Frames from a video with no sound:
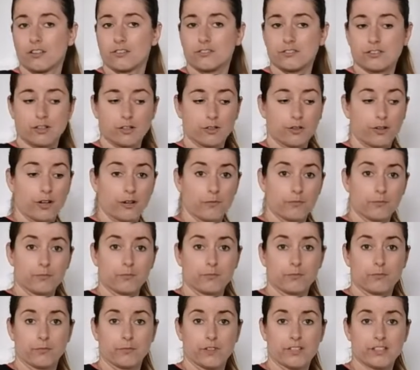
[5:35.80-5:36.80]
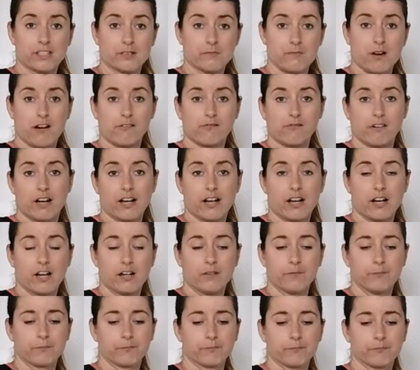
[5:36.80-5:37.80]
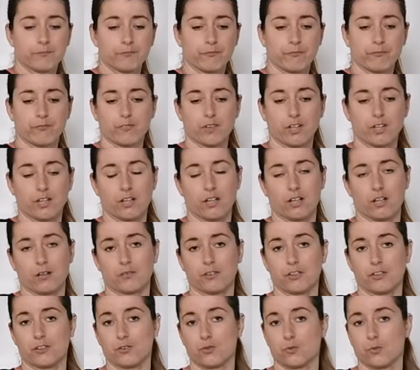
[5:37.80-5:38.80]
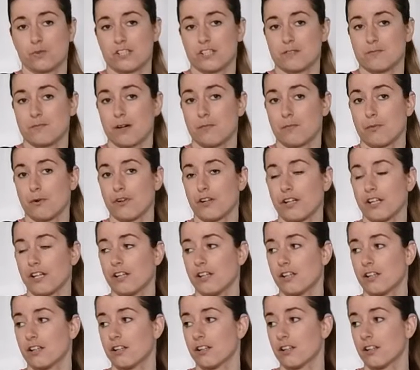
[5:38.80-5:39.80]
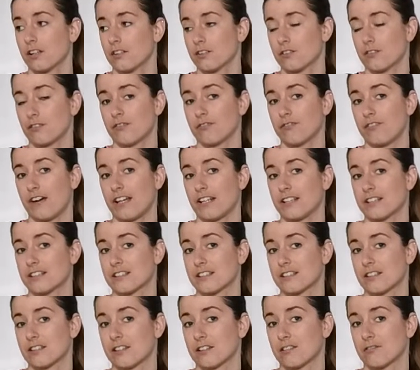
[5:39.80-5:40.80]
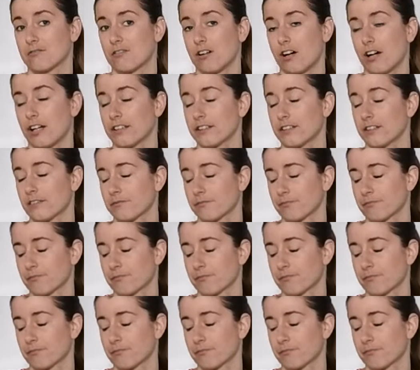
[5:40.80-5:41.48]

so this is my right arm. I'm going to twist my body to face the right.